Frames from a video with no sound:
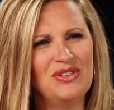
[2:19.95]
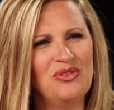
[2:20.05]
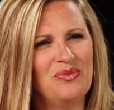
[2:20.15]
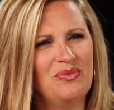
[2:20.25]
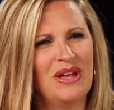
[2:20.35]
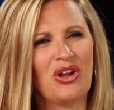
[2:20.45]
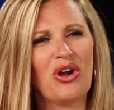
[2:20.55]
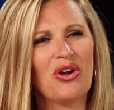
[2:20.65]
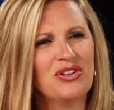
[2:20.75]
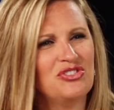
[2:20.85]
You, you
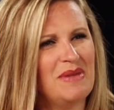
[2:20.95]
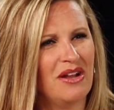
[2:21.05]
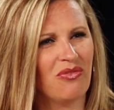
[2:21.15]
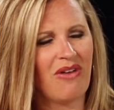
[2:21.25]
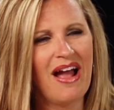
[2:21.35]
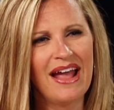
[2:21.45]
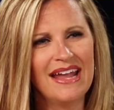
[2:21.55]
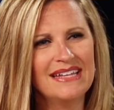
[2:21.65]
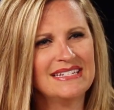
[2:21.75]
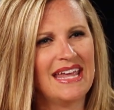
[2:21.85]
encouraged me to
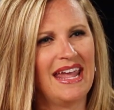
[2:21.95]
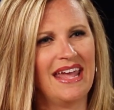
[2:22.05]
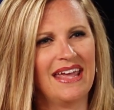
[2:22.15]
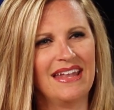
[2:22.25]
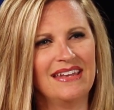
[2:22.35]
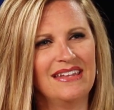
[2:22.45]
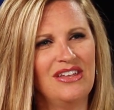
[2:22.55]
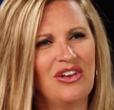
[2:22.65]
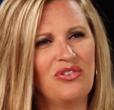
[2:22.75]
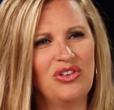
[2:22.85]
write, and
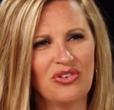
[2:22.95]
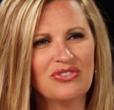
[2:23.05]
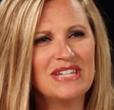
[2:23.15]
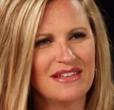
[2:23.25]
you know your mm-hmm.